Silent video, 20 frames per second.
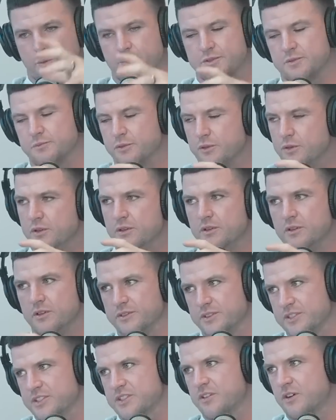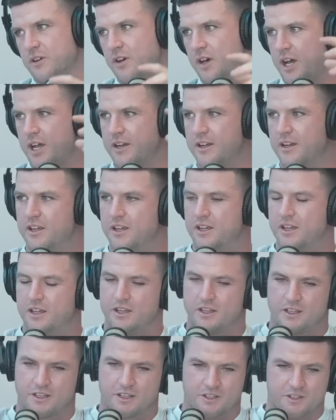drops the ball on the side.
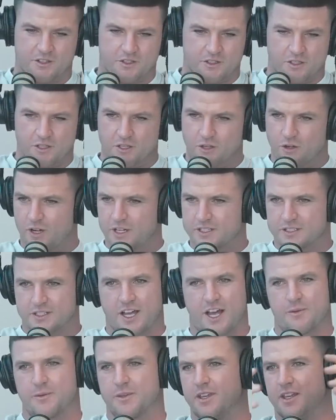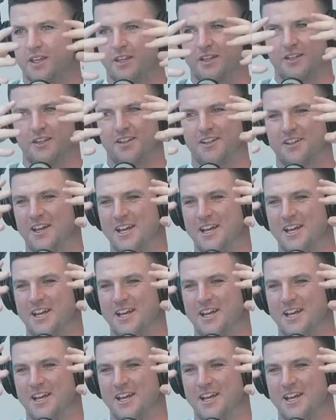You guys come in.